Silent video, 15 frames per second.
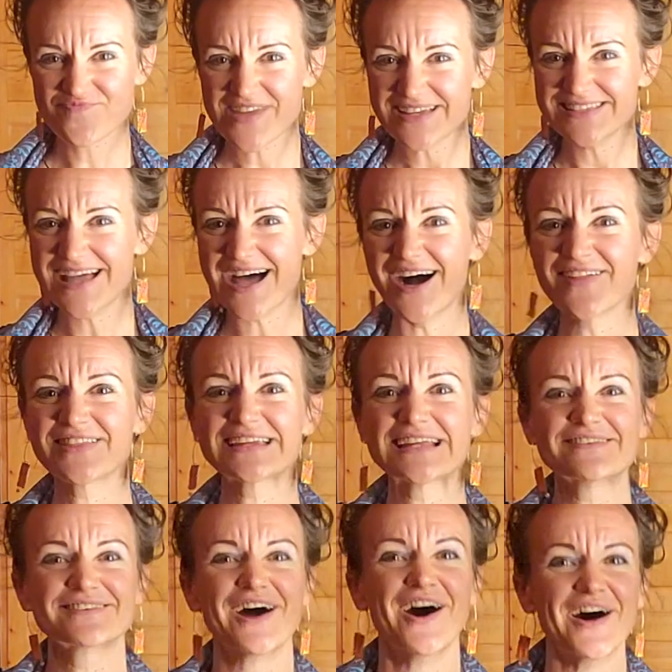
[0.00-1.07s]
Now that
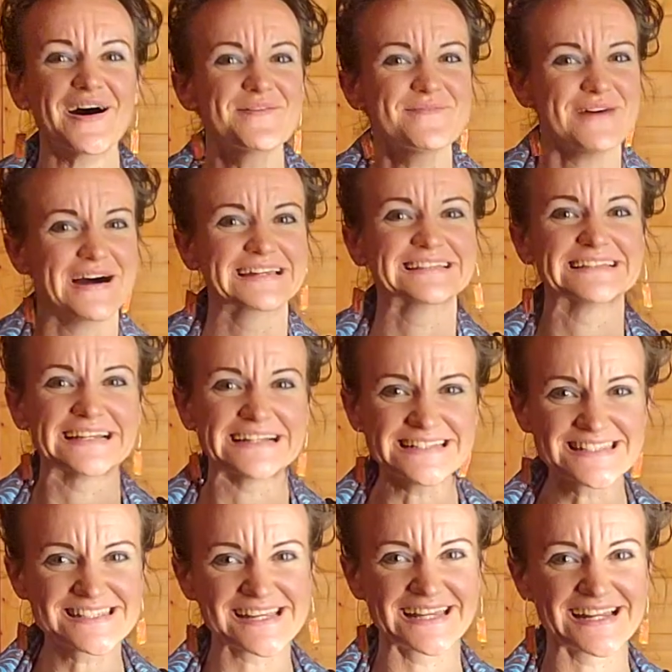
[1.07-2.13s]
I've got my light
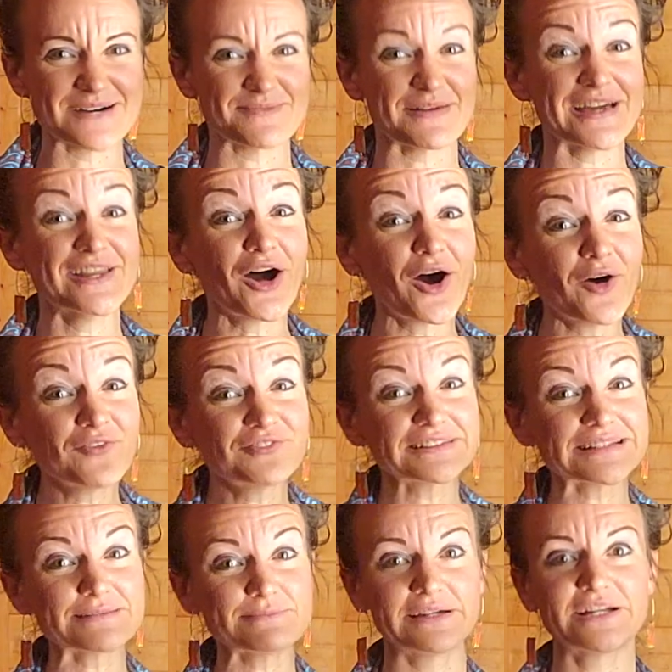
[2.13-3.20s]
set up and
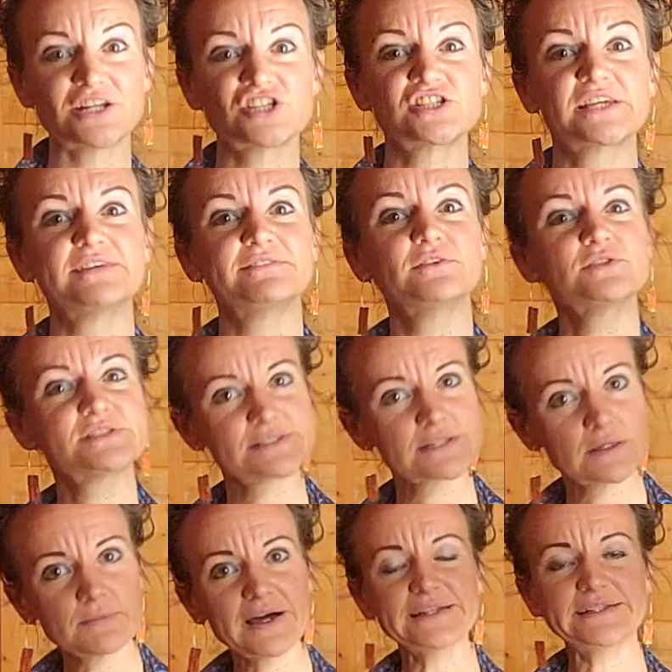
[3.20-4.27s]
hopefully managed to give you
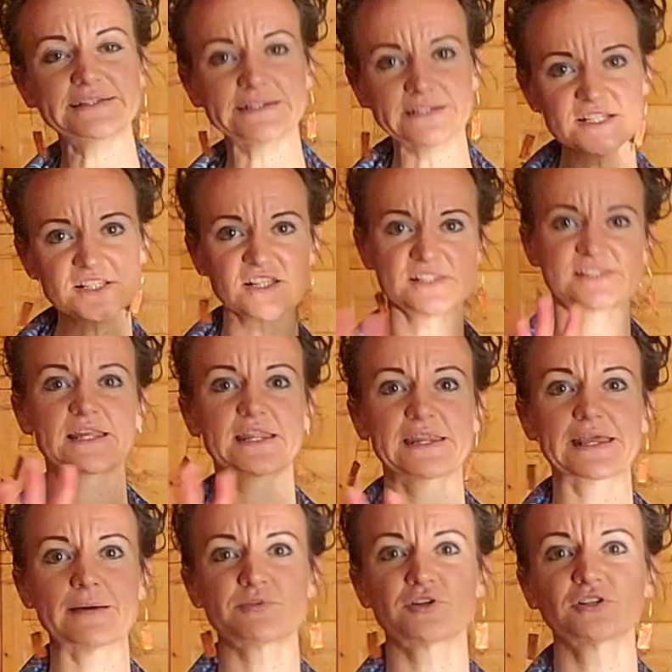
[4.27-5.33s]
some ideas on setting
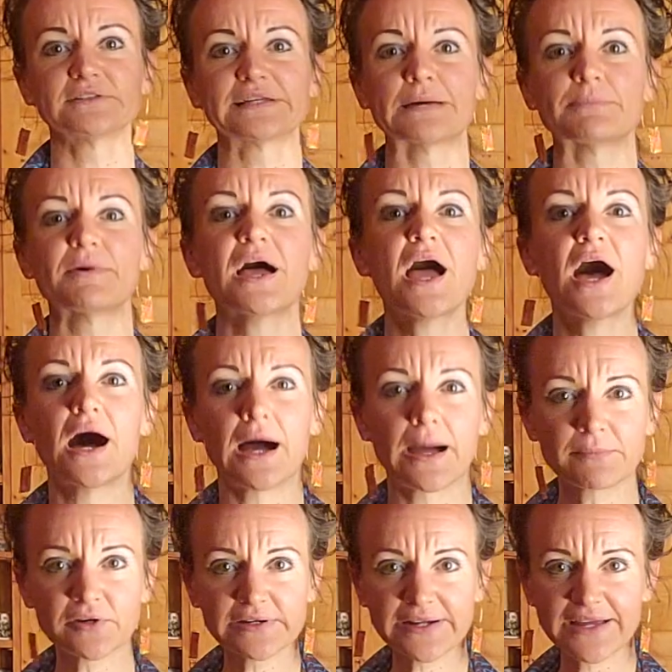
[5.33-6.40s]
up your lamp, I'm
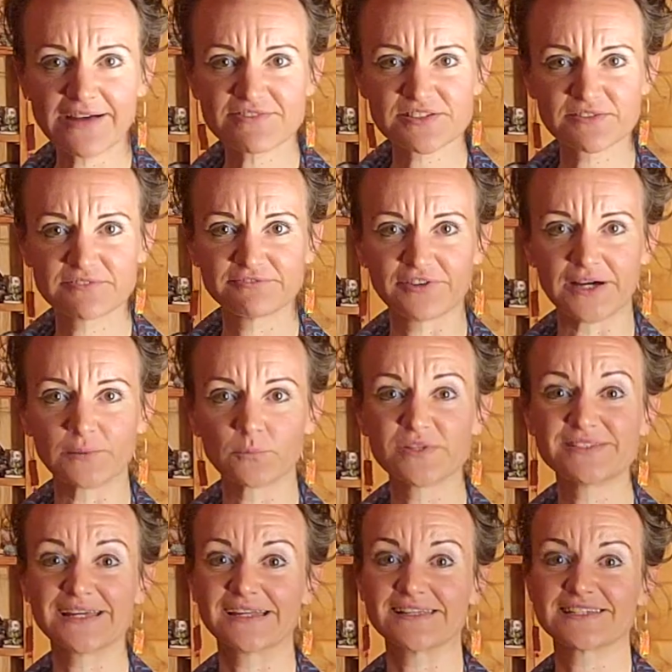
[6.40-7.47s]
going to have some fun with
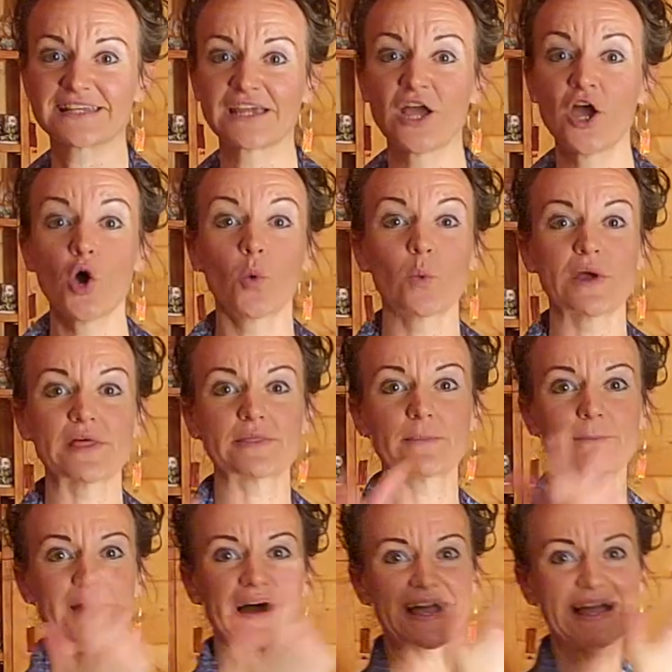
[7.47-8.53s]
dancing with
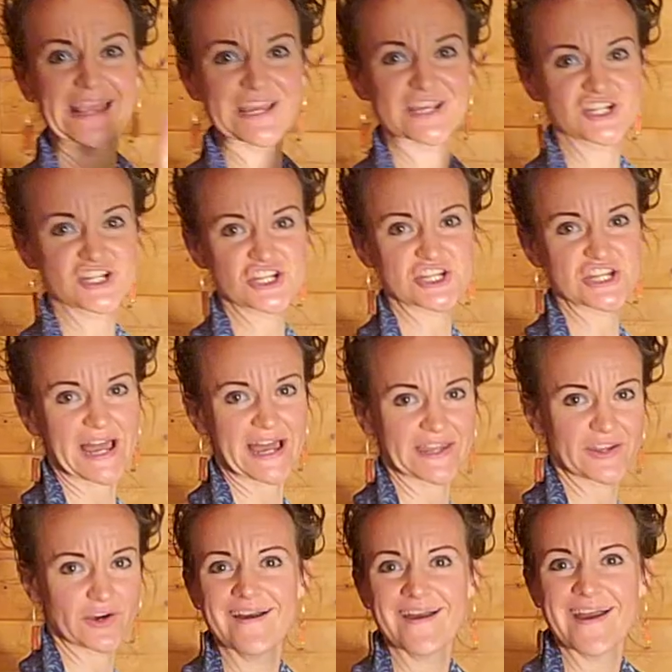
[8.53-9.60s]
my shadow.